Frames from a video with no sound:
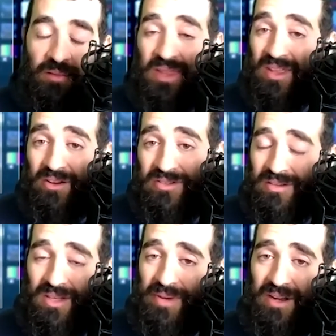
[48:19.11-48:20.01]
And they also
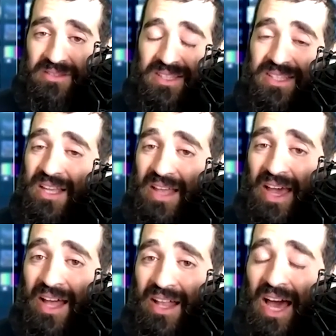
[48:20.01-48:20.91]
need parents to stay the
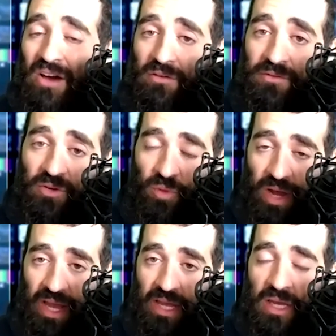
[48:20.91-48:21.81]
hell out of their
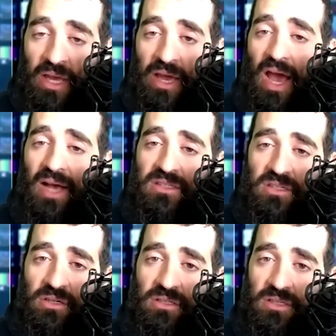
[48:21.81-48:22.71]
way as they're
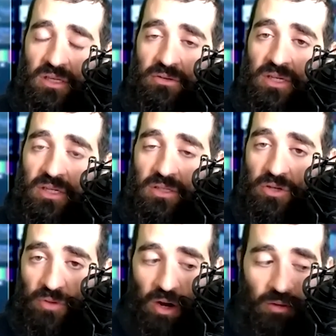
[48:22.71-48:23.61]
continuing to
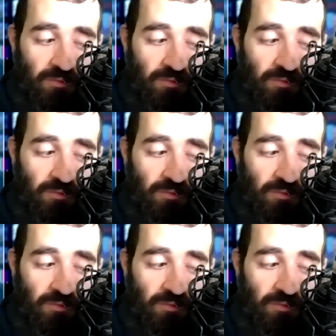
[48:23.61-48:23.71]
grow.